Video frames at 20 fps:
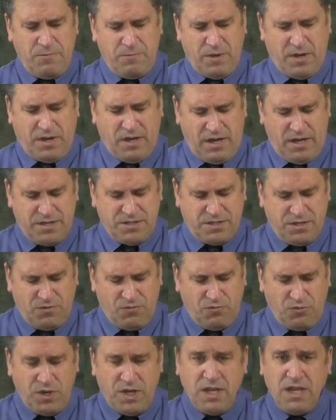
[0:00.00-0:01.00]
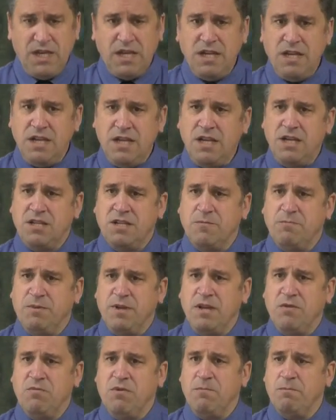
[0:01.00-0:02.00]
because we need to
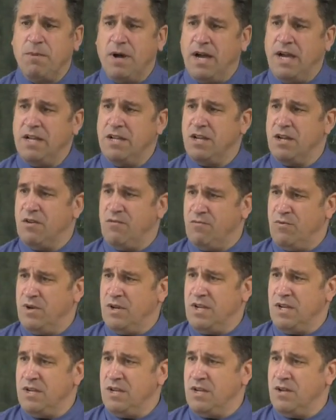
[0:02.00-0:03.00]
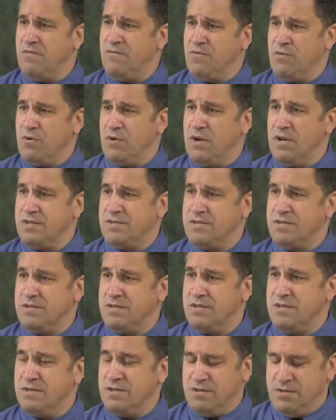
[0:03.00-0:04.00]
be reminded of what he did for us
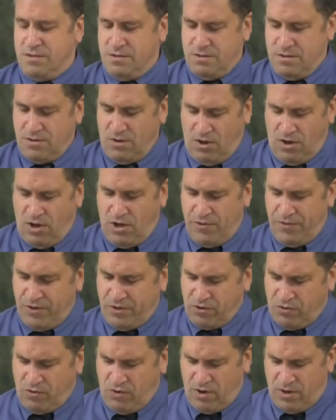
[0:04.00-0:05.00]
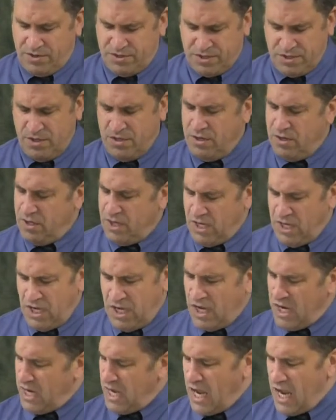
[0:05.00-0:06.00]
on the cross
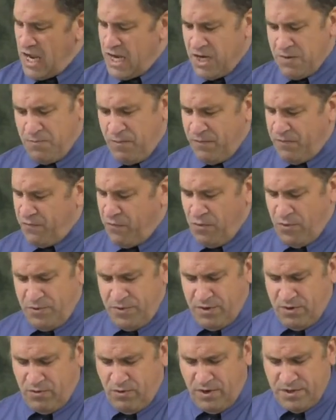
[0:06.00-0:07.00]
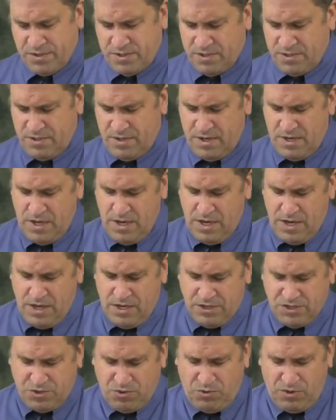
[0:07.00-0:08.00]
in and before the cross.
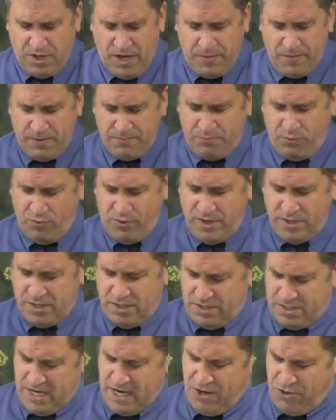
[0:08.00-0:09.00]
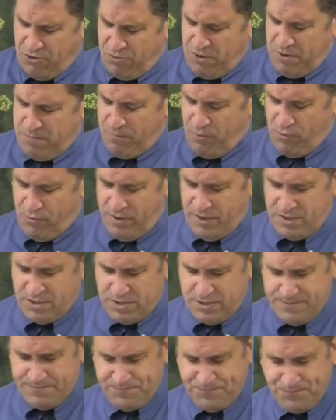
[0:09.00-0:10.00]
So I'm going to point, take three
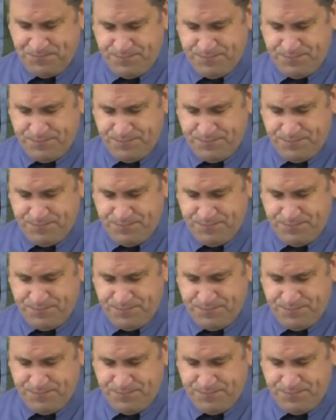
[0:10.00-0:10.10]
points.